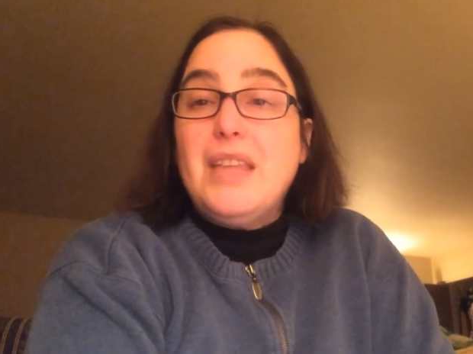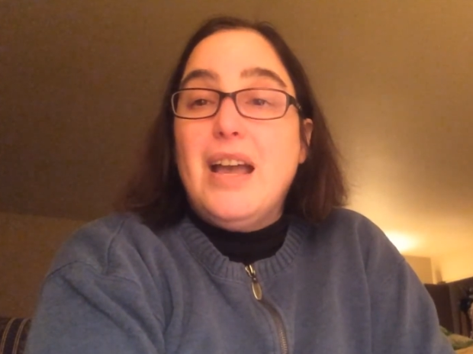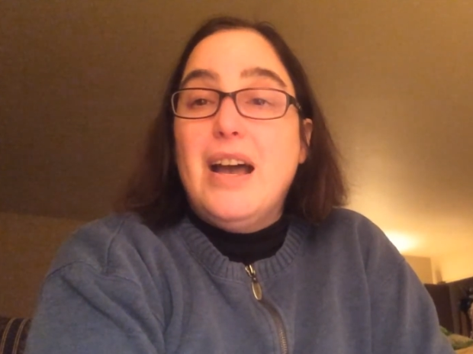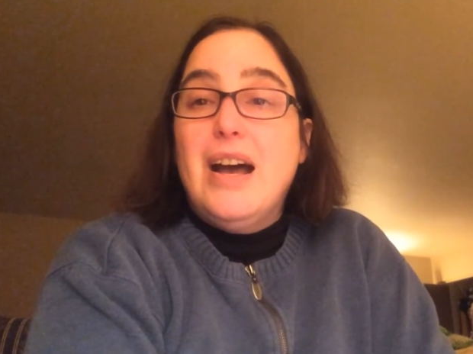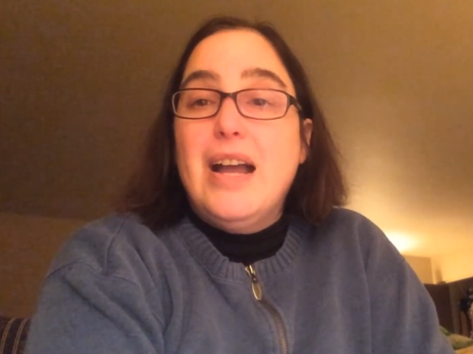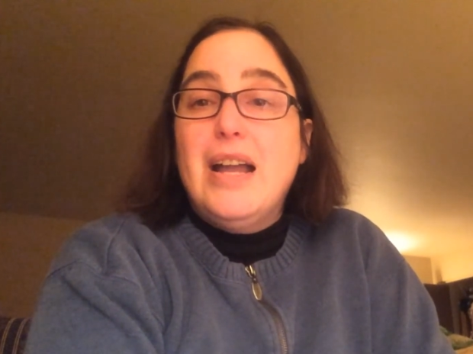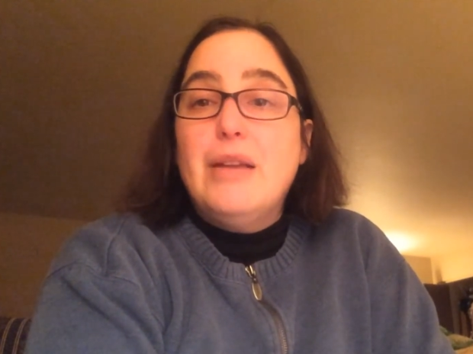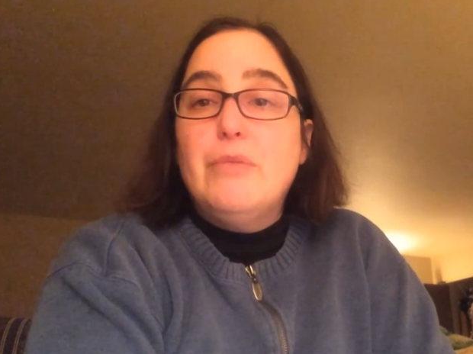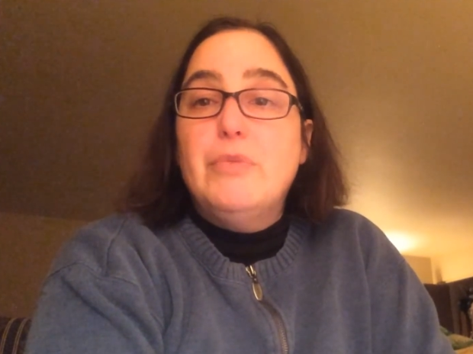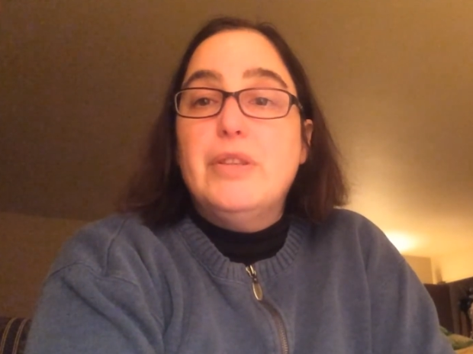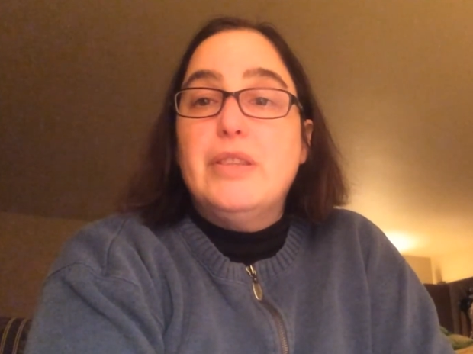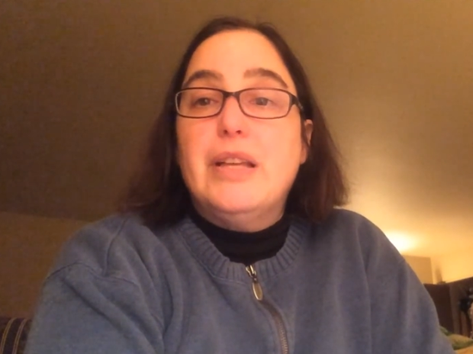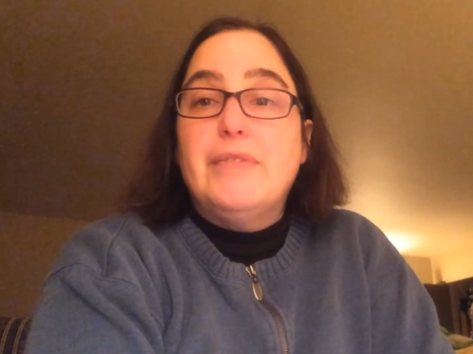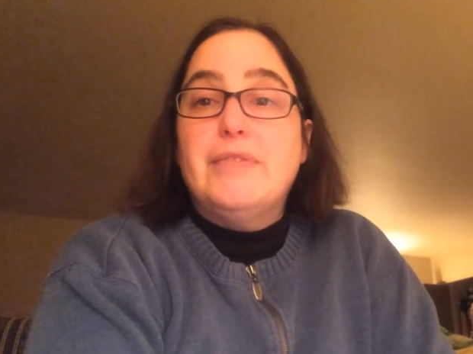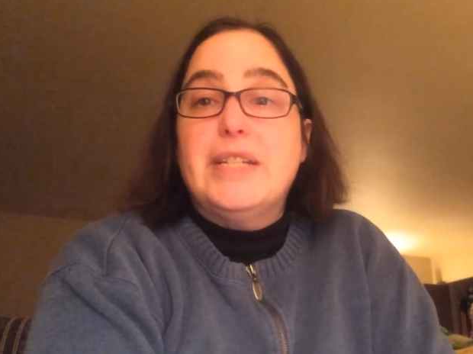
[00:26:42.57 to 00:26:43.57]
I
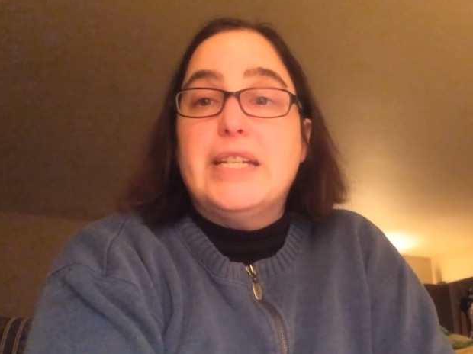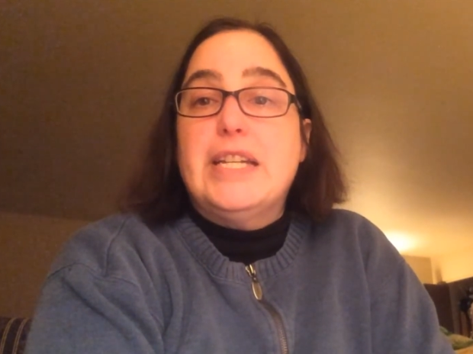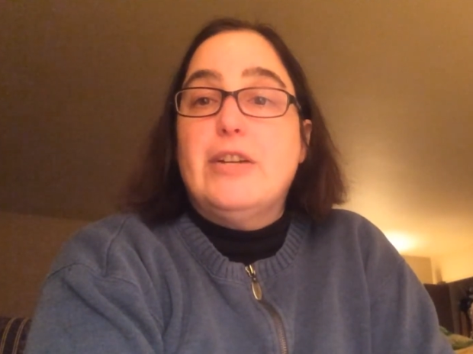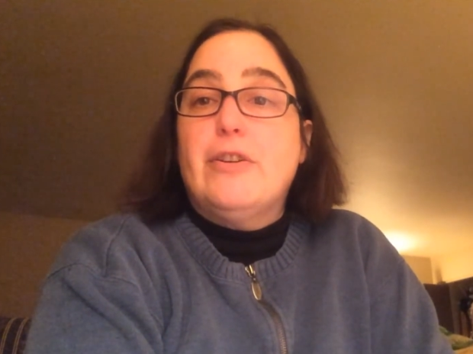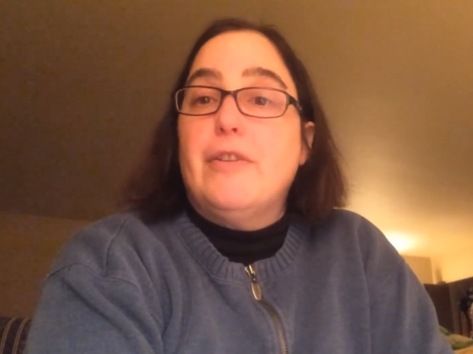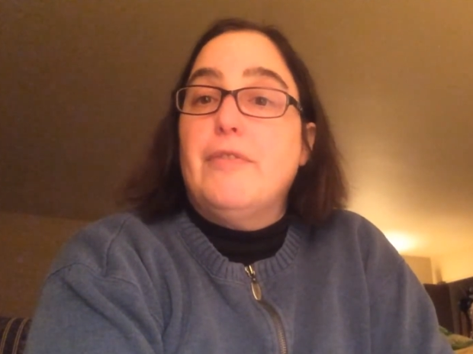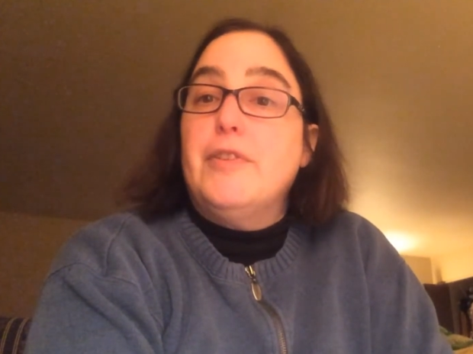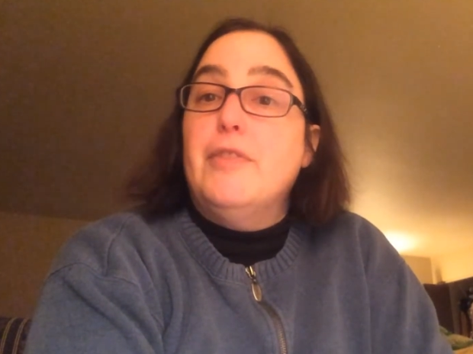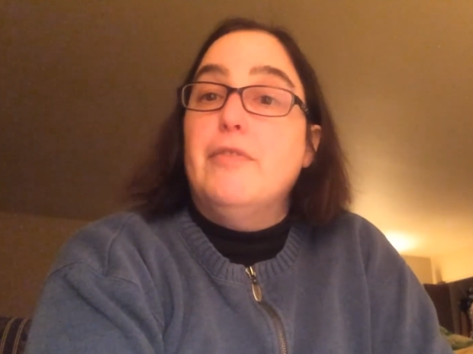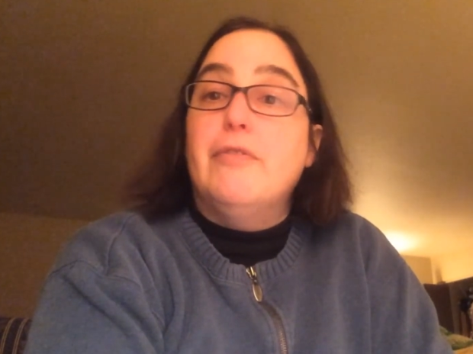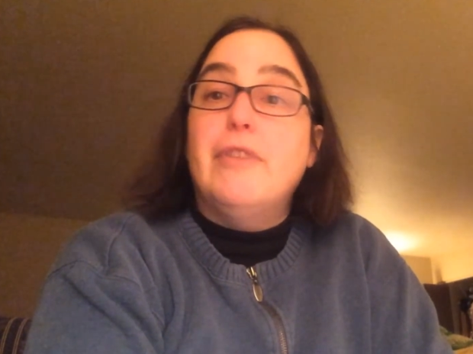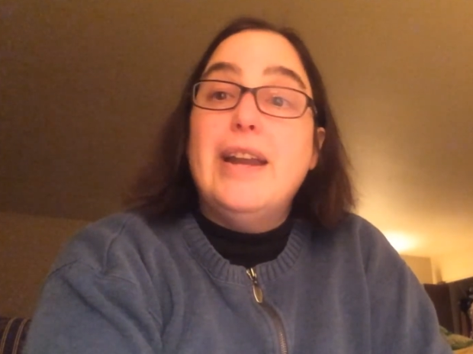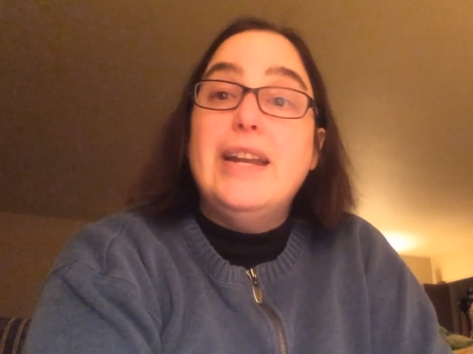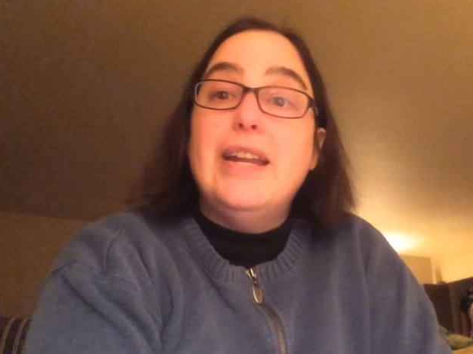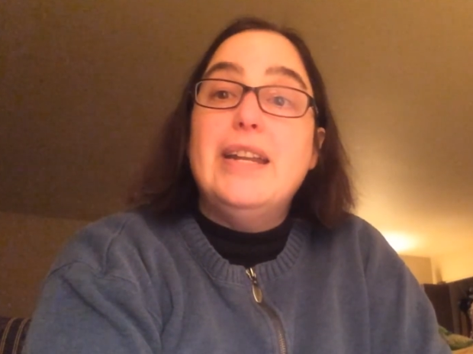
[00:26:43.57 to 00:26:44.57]
would love to hear if you've
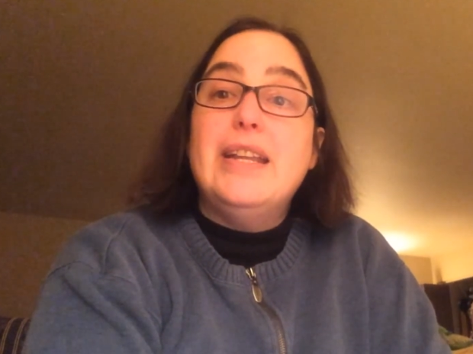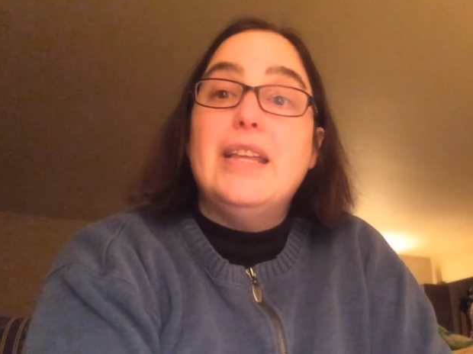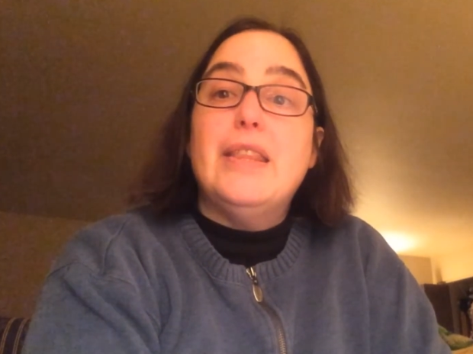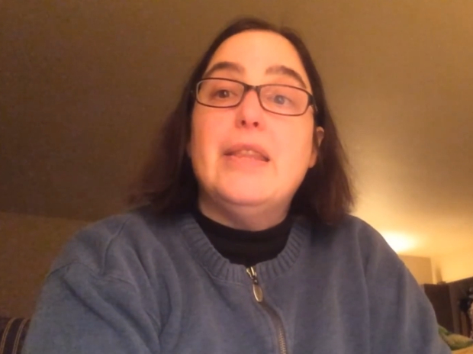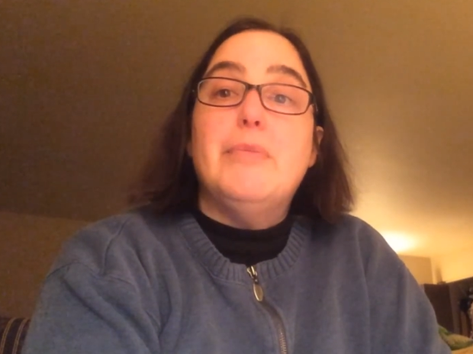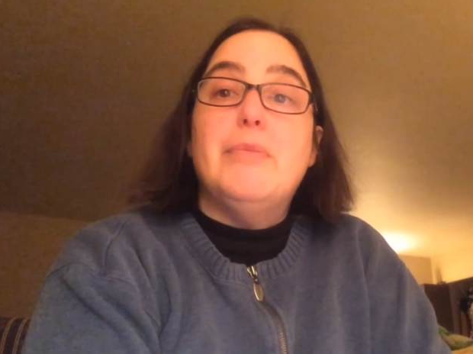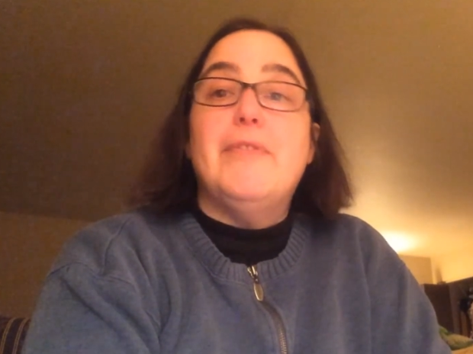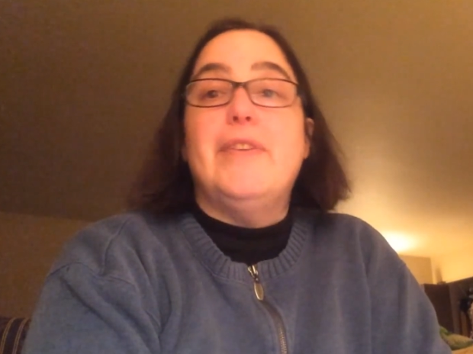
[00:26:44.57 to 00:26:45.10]
read any of them,